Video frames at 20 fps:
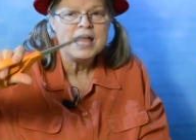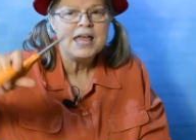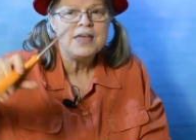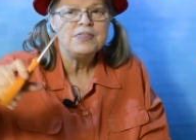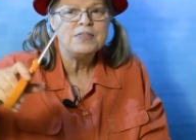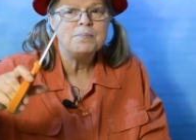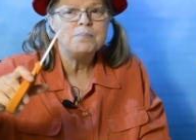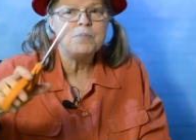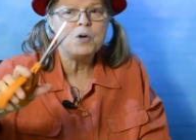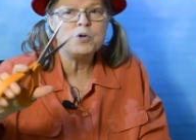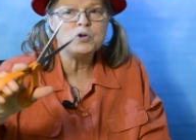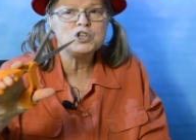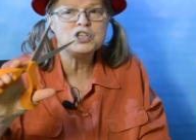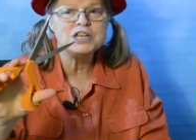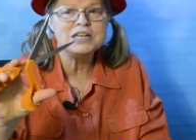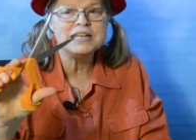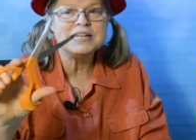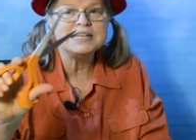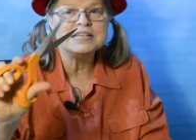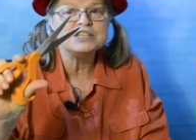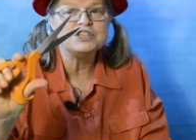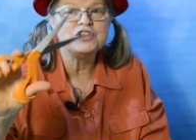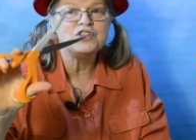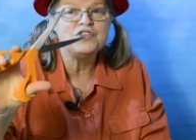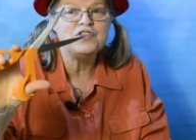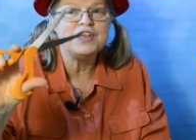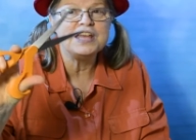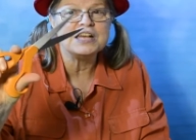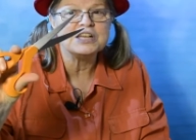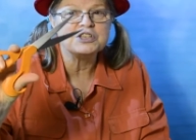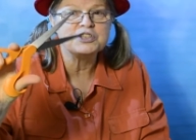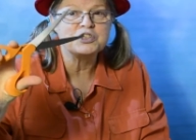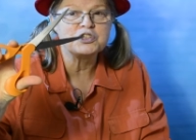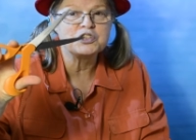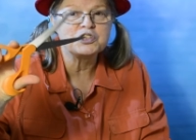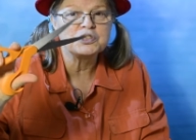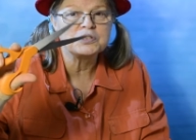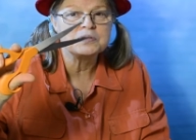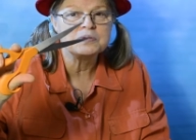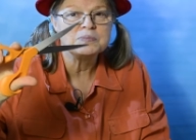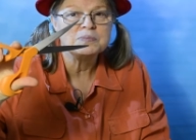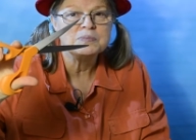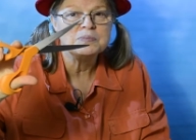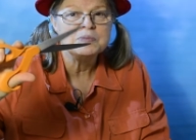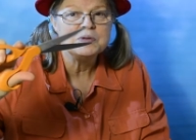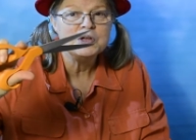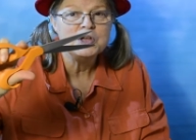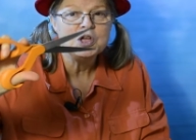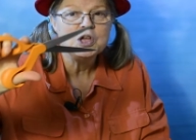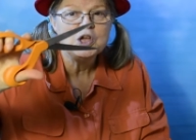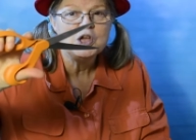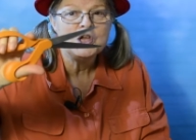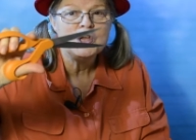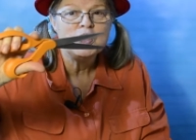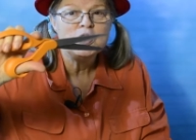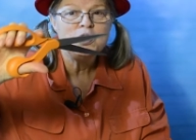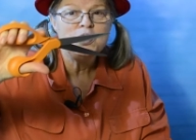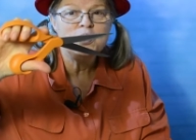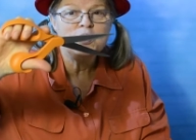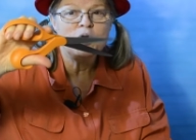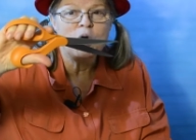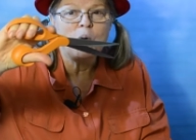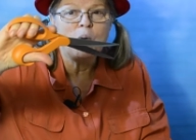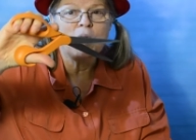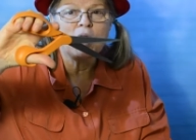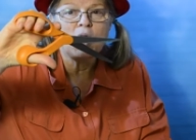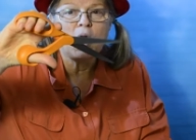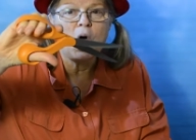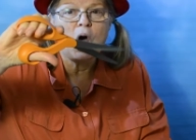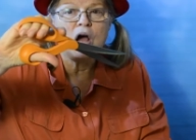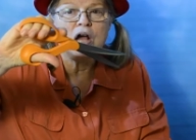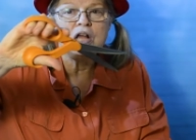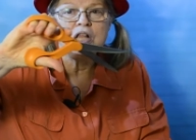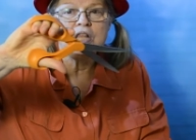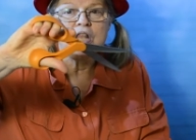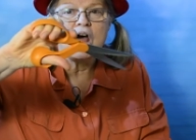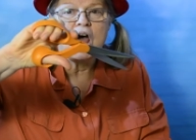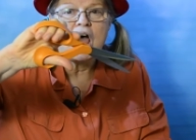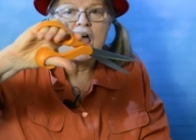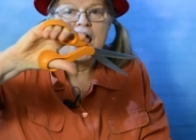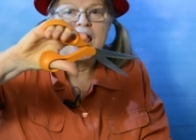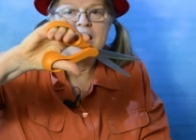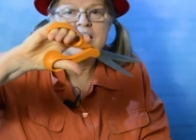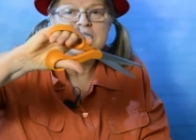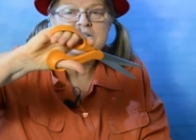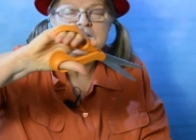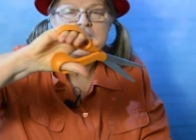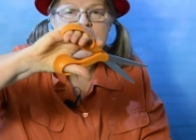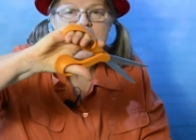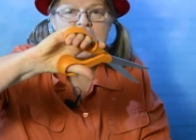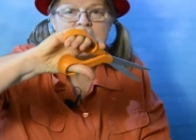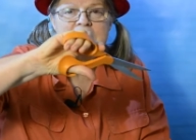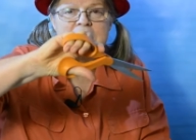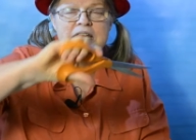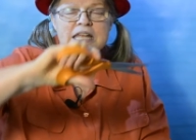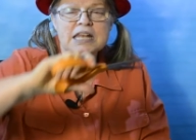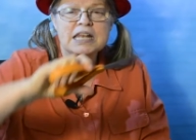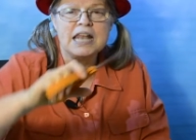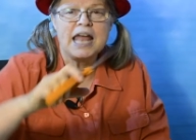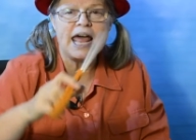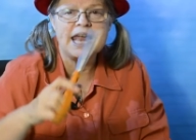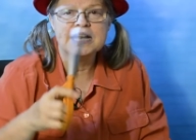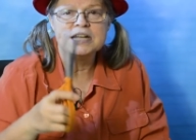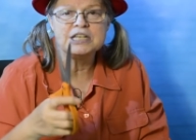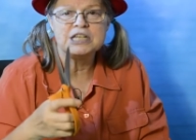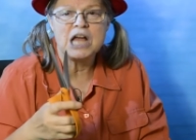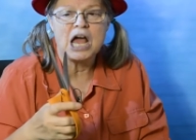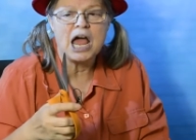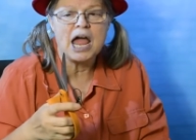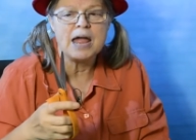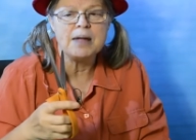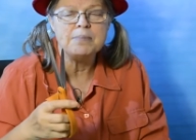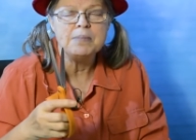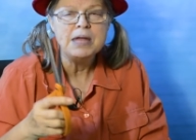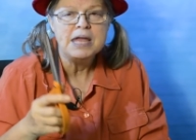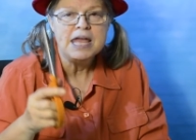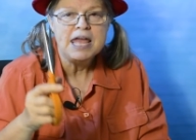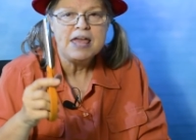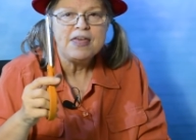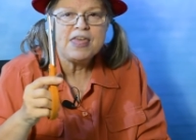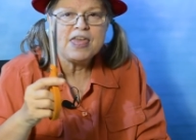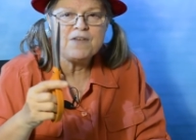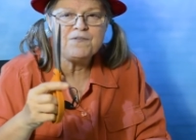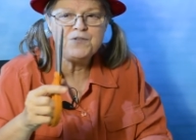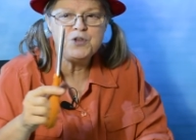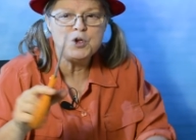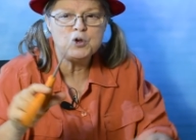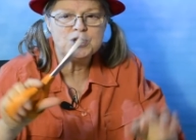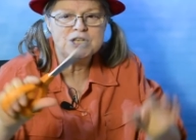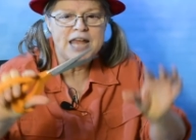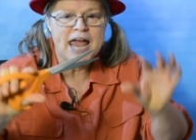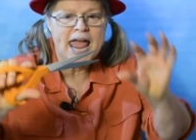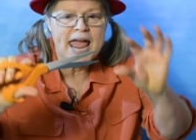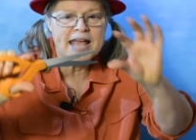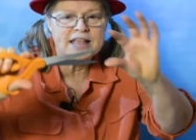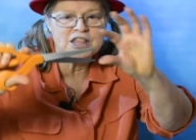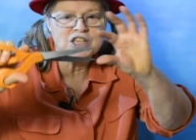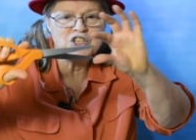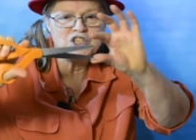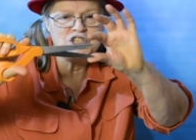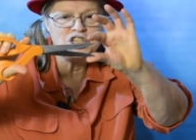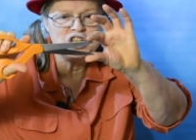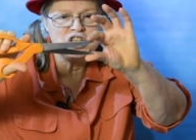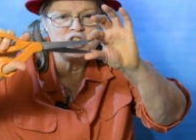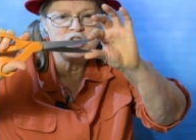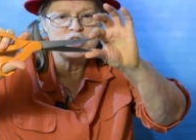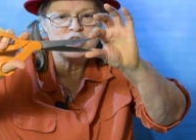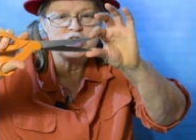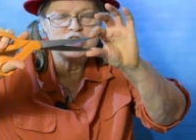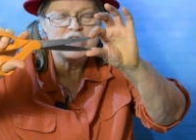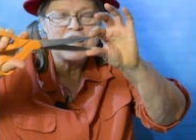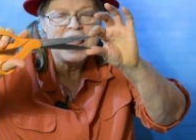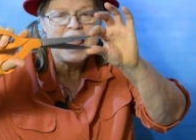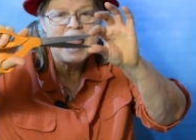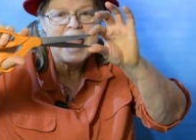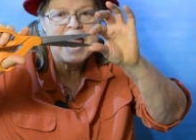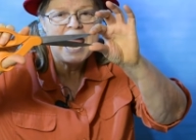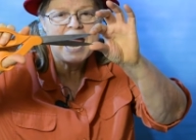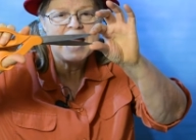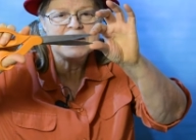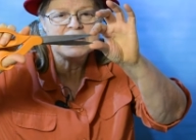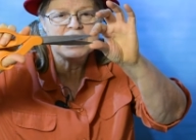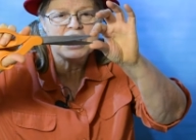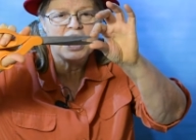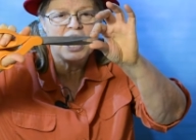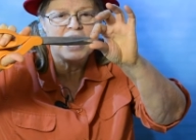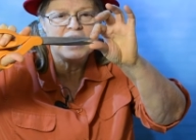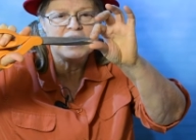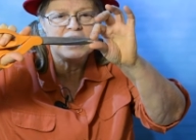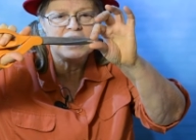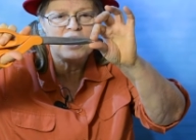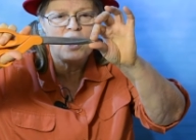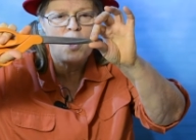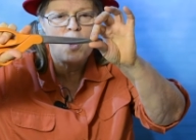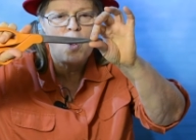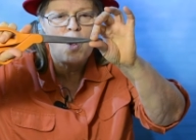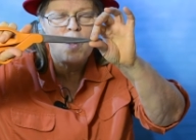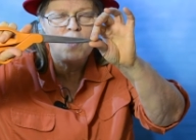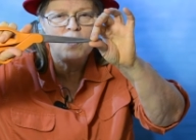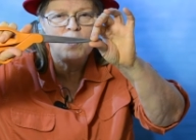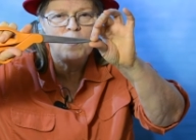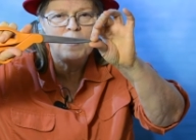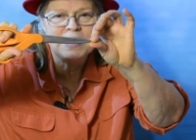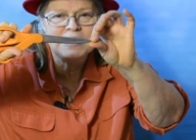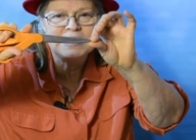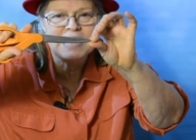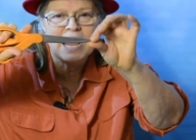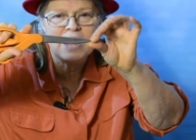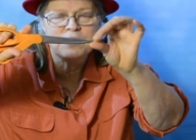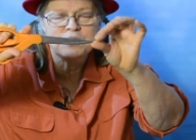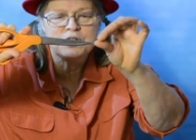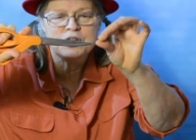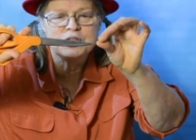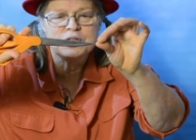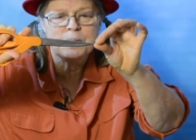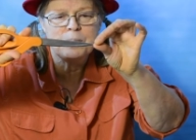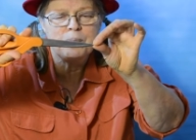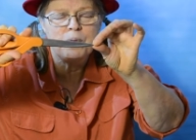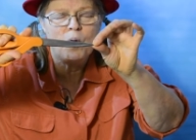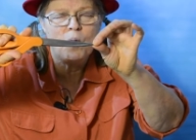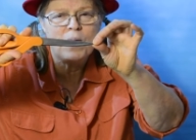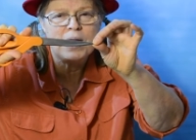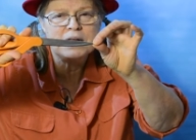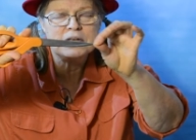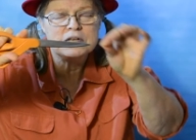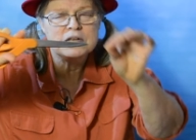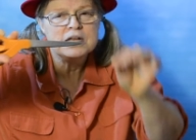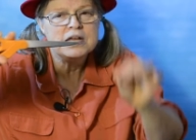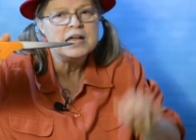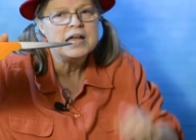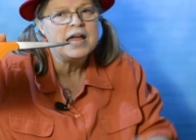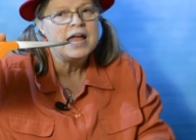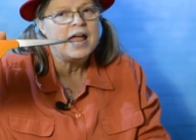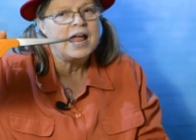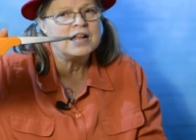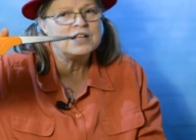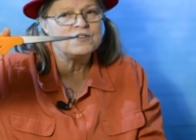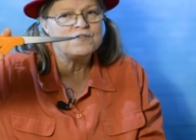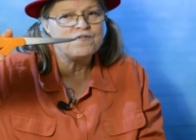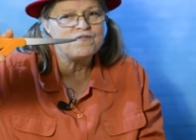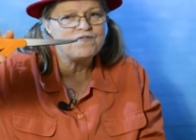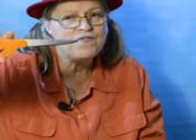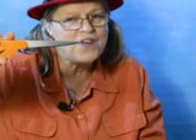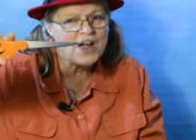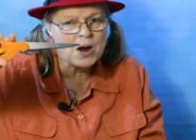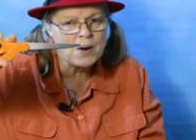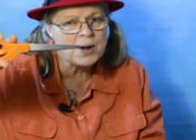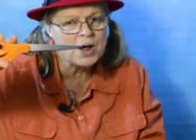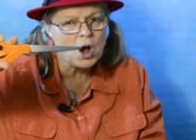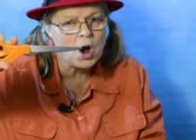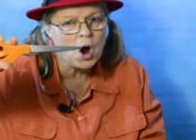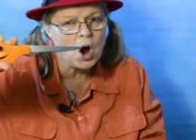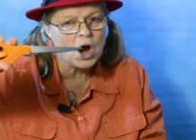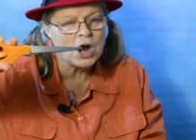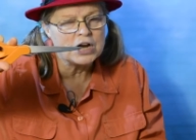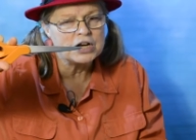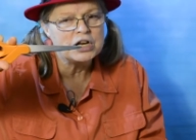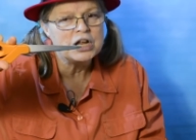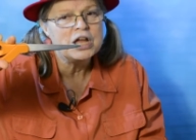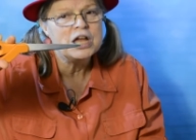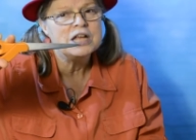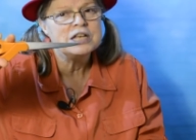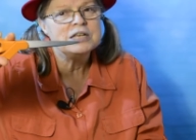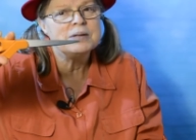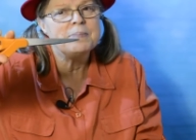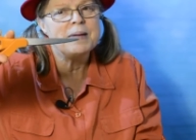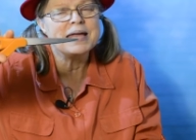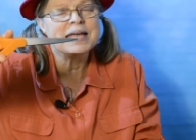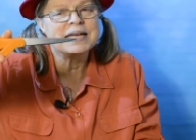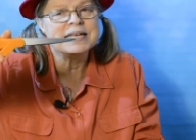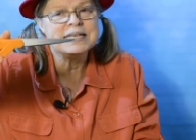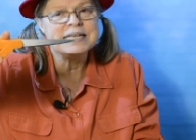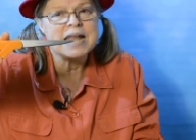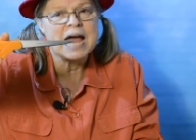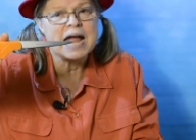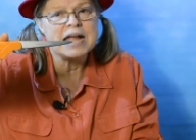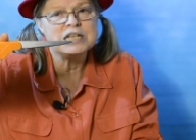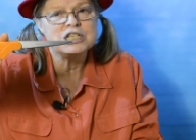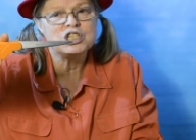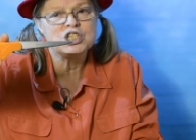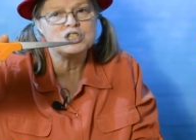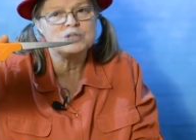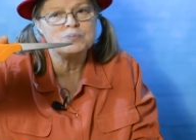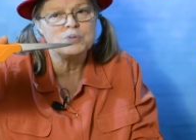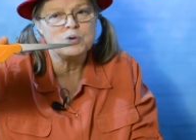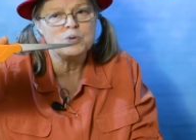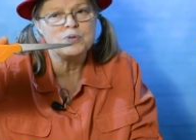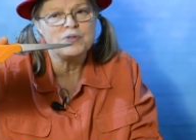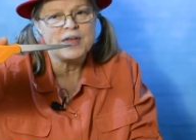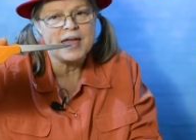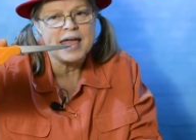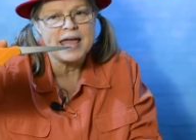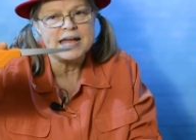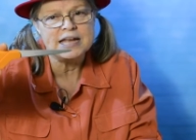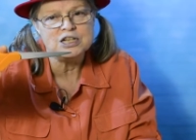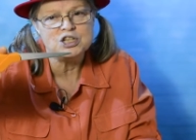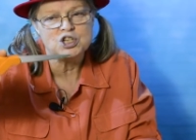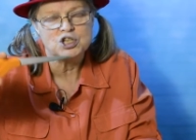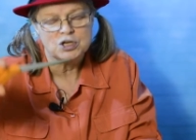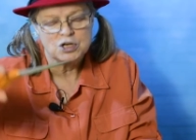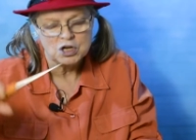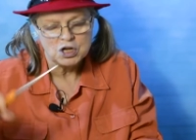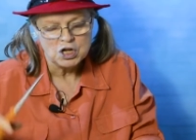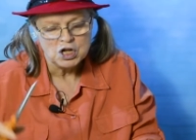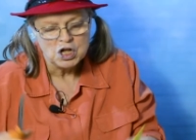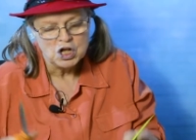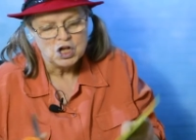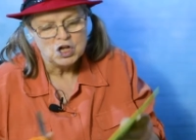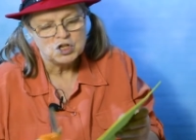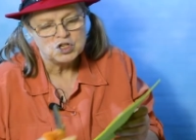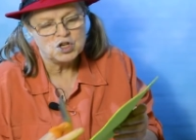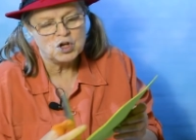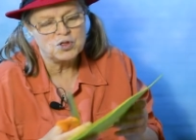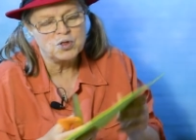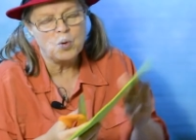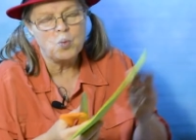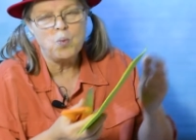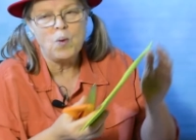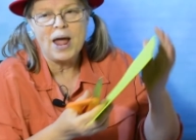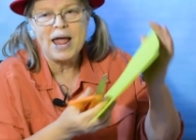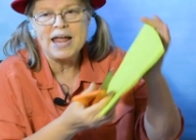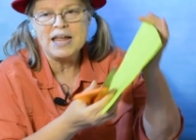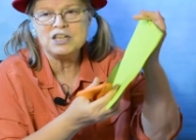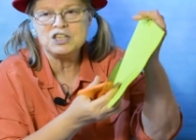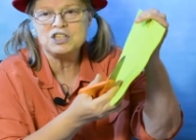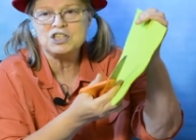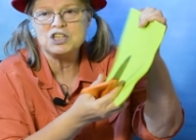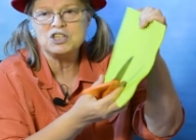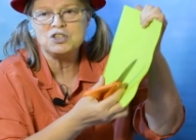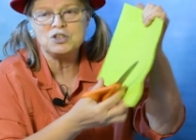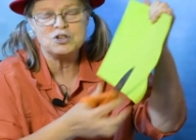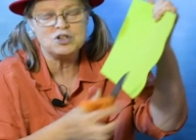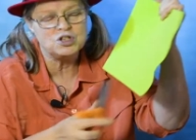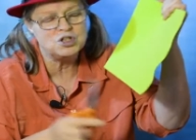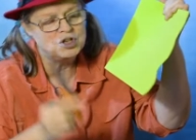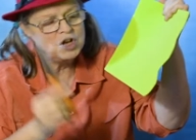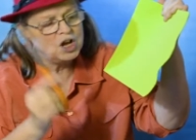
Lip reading: The motion is this. You go along a line a little at a time. If you take the scissors and cut it all the way down to the point, it's very hard to make a nice smooth edge. So the way scissors